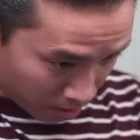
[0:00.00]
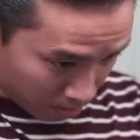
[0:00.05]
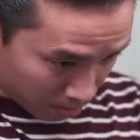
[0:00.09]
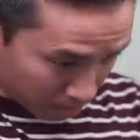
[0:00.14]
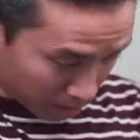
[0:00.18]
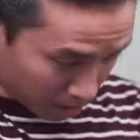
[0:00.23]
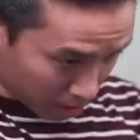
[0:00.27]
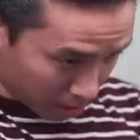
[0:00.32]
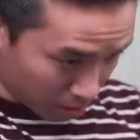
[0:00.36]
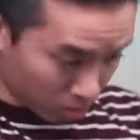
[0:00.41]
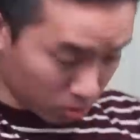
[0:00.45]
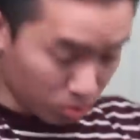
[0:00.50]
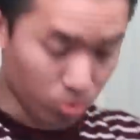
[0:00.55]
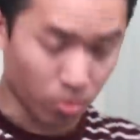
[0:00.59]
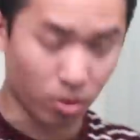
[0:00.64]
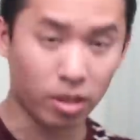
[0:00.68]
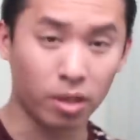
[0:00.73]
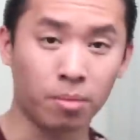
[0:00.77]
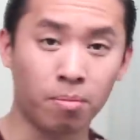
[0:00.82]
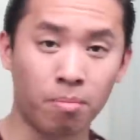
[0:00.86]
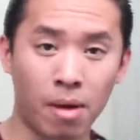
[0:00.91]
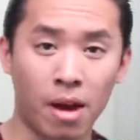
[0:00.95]
but it was
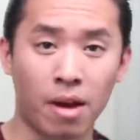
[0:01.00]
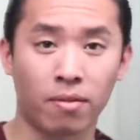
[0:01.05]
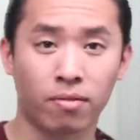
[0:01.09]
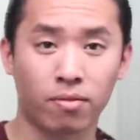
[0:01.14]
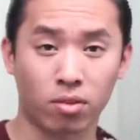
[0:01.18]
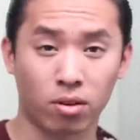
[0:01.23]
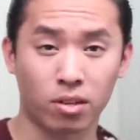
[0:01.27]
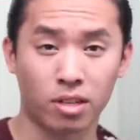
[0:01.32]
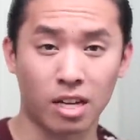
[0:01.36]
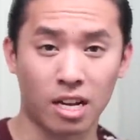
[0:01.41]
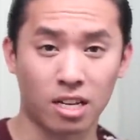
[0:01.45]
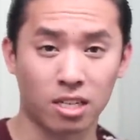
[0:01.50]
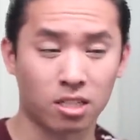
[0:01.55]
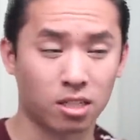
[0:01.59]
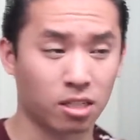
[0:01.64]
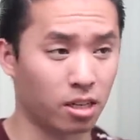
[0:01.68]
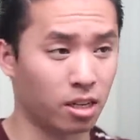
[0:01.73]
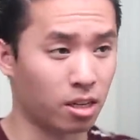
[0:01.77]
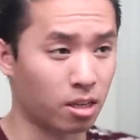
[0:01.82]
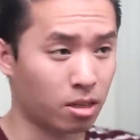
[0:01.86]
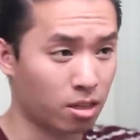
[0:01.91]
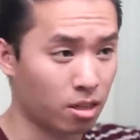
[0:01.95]
really meant for that
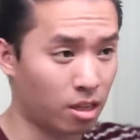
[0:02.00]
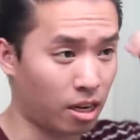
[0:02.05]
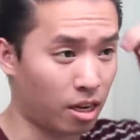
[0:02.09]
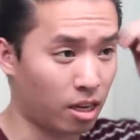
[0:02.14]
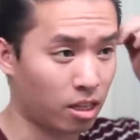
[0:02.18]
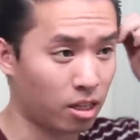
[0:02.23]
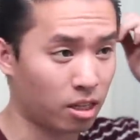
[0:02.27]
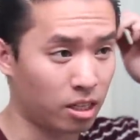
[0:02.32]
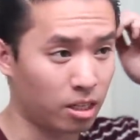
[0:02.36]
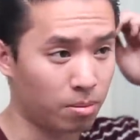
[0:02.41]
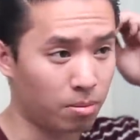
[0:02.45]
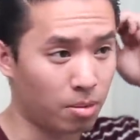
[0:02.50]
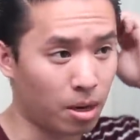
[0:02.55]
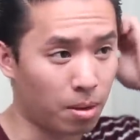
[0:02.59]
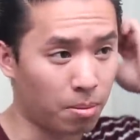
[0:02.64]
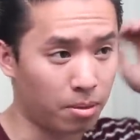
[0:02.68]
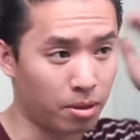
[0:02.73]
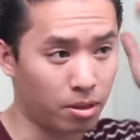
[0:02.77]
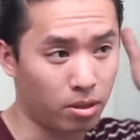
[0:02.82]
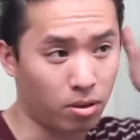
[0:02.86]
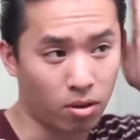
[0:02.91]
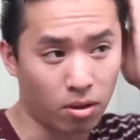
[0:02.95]
slick, like clean
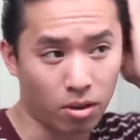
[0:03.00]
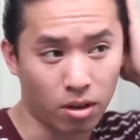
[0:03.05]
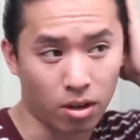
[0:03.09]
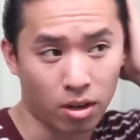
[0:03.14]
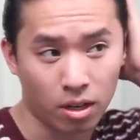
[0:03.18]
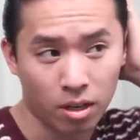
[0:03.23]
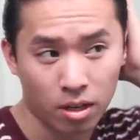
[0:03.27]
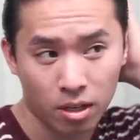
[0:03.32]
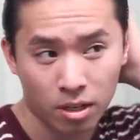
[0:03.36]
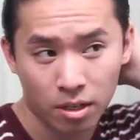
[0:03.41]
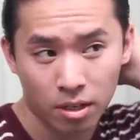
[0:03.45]
pompadour.